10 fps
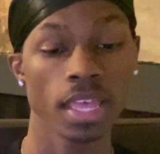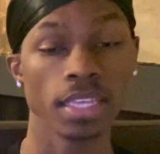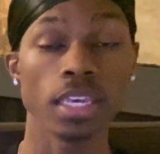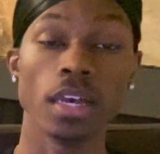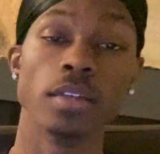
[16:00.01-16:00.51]

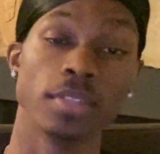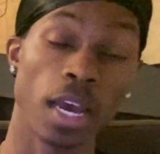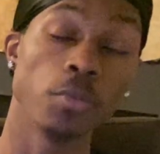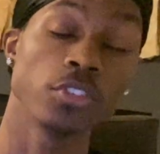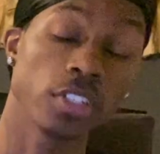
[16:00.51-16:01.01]
yeah, that
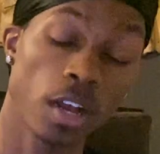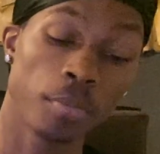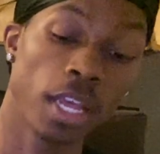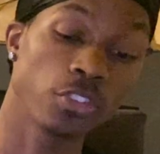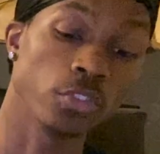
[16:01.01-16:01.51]
one should come
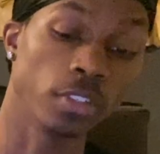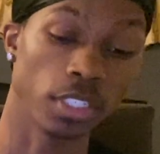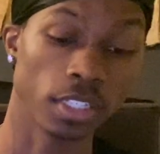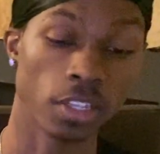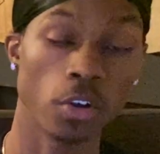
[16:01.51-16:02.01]
naturally,
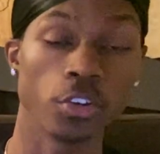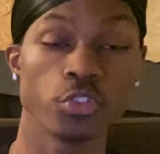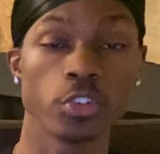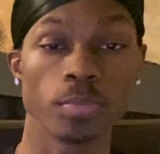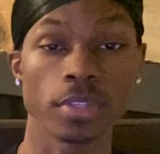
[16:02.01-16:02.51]
as long as you
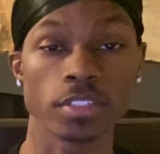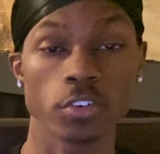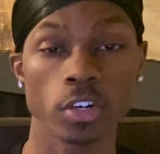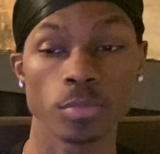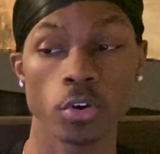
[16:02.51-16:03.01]
complete
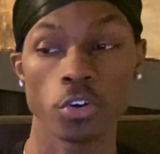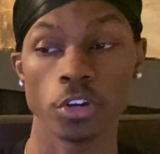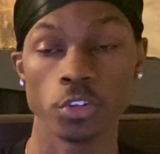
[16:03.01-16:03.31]
story mode and do